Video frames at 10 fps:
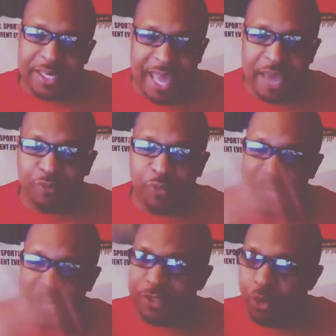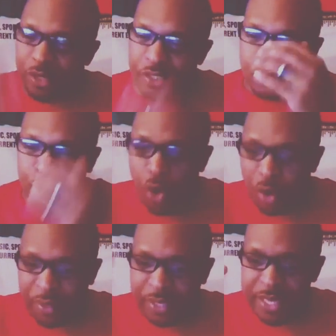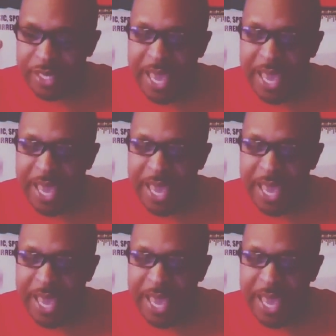these tight friends during the story,